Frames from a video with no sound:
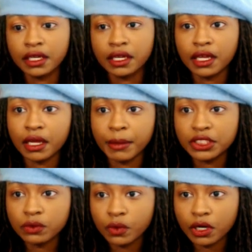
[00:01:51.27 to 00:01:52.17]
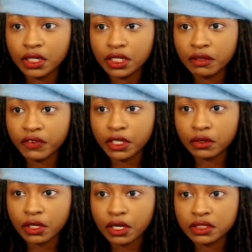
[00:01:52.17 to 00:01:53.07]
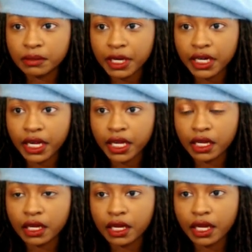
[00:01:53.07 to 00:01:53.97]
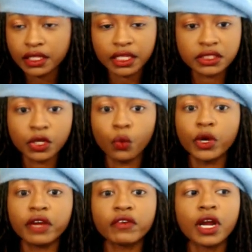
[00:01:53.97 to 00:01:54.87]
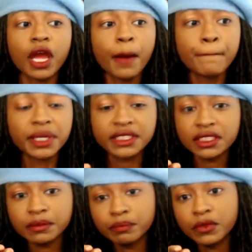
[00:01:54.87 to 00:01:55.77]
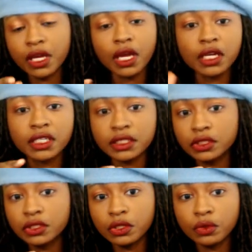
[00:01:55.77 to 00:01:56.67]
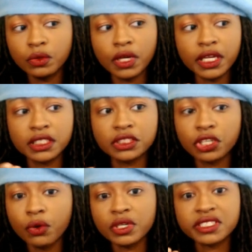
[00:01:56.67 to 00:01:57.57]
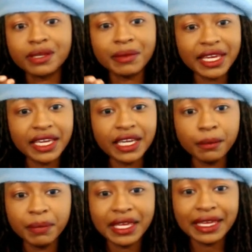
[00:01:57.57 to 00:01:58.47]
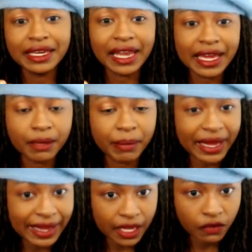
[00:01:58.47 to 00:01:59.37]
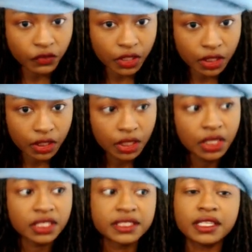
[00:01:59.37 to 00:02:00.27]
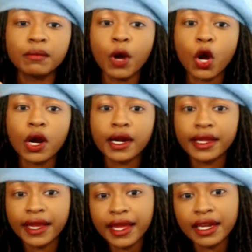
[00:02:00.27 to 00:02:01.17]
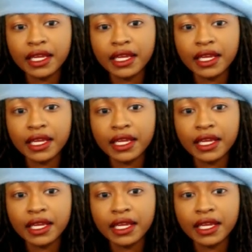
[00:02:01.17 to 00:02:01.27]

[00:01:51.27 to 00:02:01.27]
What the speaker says: am I too early in the video to call somebody that? I think so, whatever. But this dude is showing some EDP-like behavior. Some R. Kelly